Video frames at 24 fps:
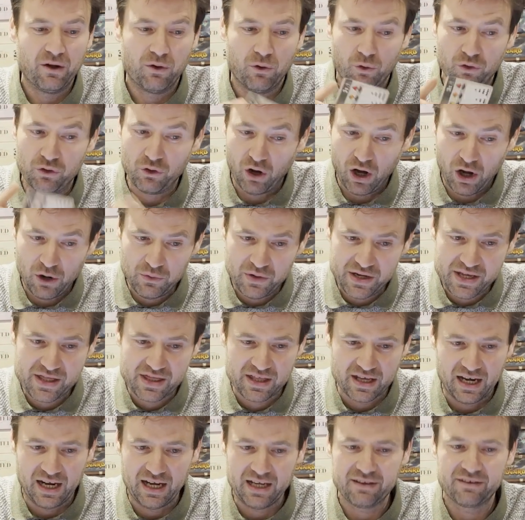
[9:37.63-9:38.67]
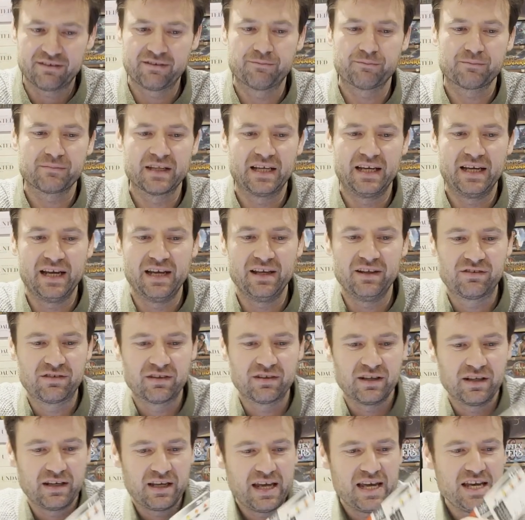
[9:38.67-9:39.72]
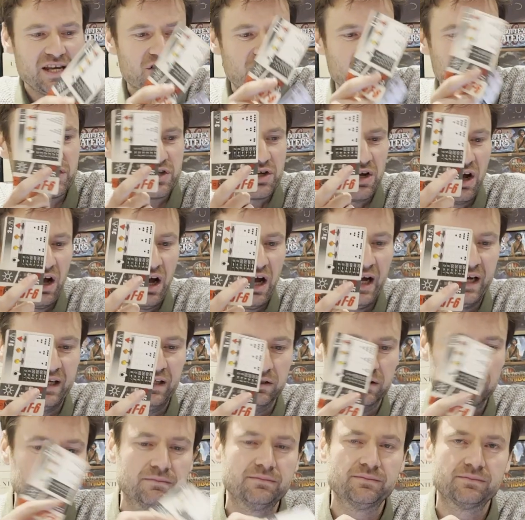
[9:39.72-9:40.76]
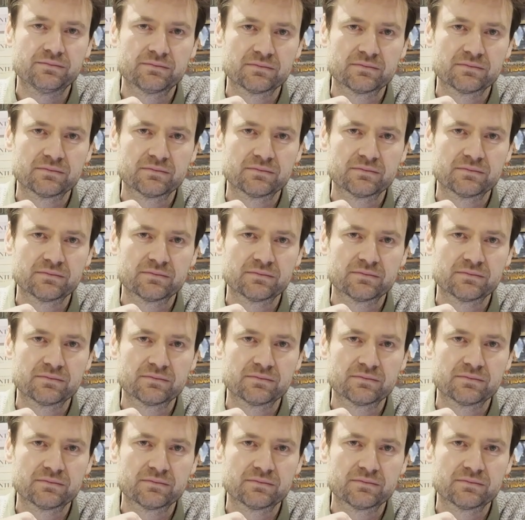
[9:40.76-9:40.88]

Not only that, is each tile,